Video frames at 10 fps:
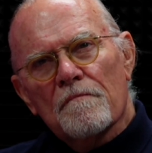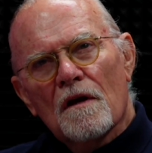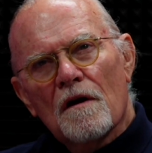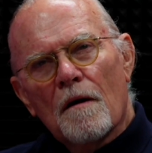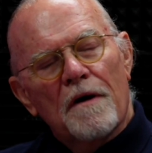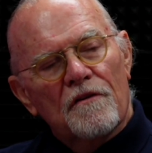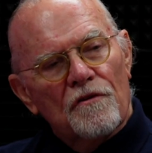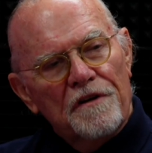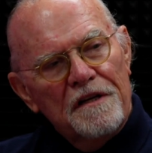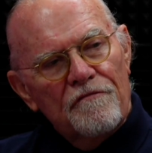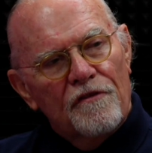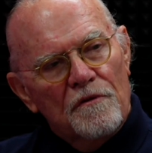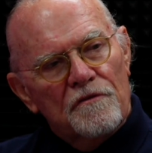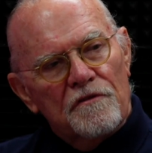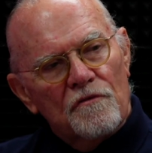about your
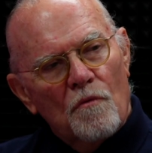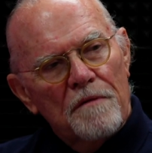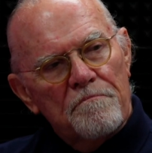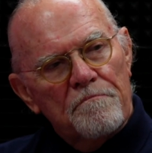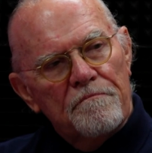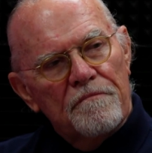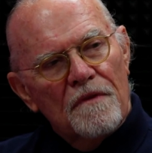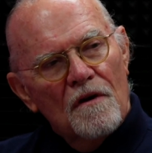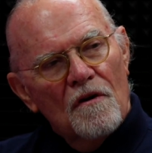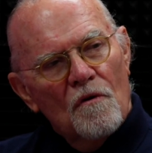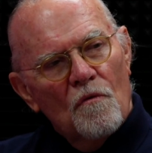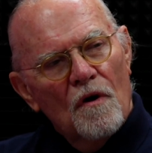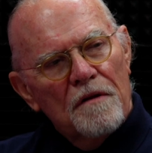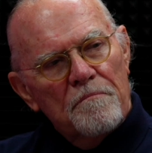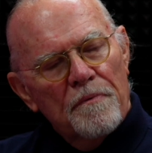influences. What
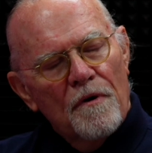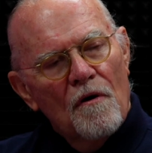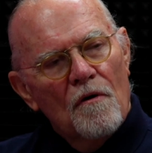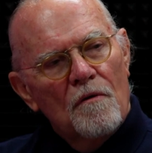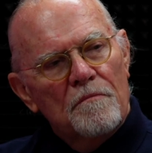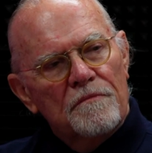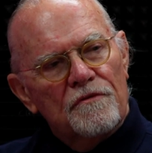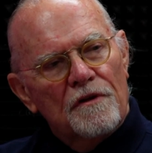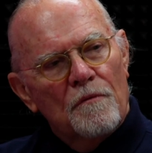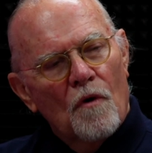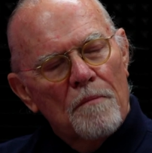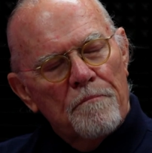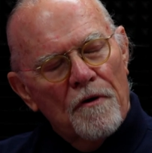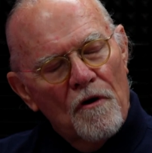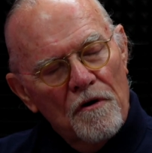poems and what
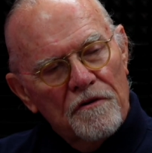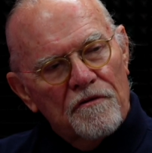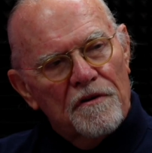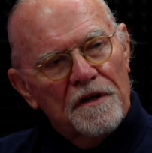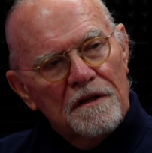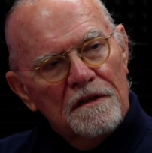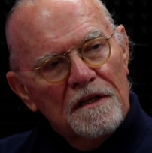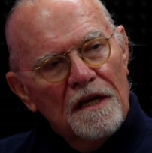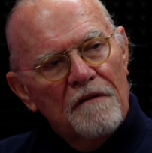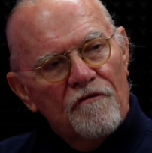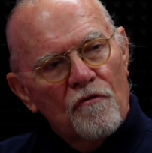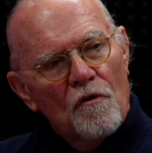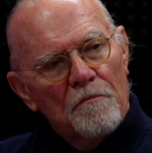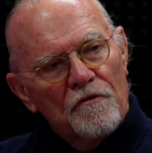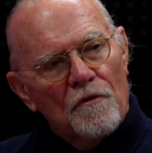poetry
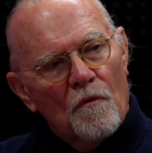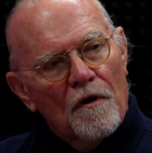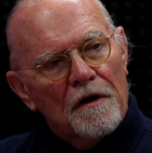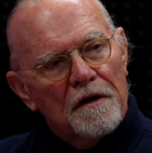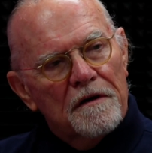informs your work?